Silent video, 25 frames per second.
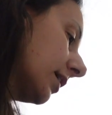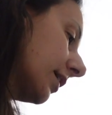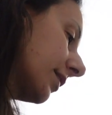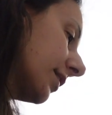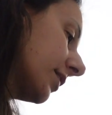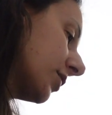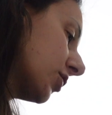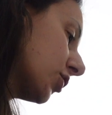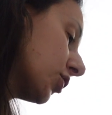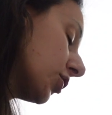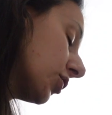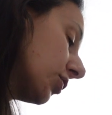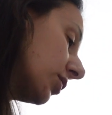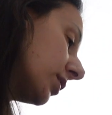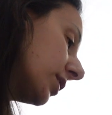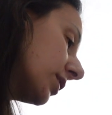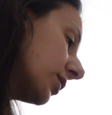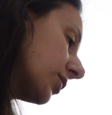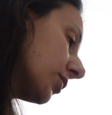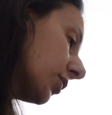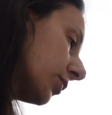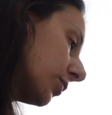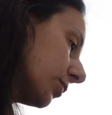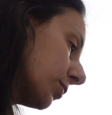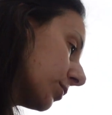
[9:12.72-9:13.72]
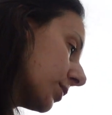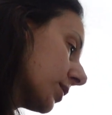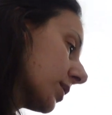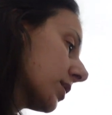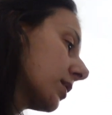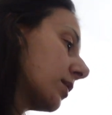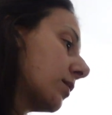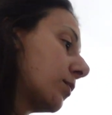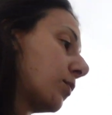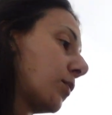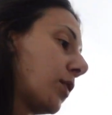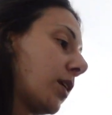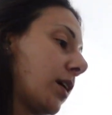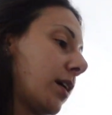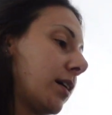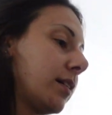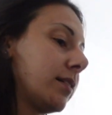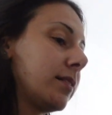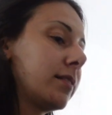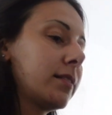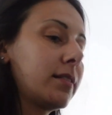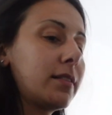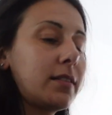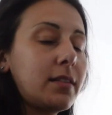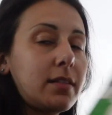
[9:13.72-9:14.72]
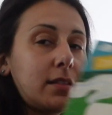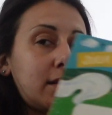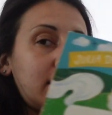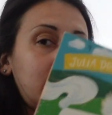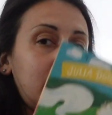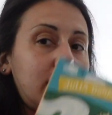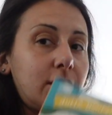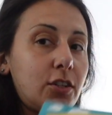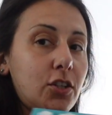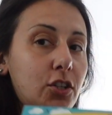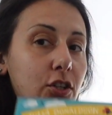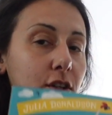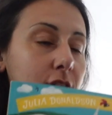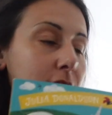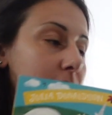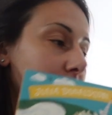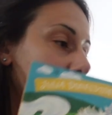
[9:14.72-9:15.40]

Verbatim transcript: the Julia Donaldson ones, Sugar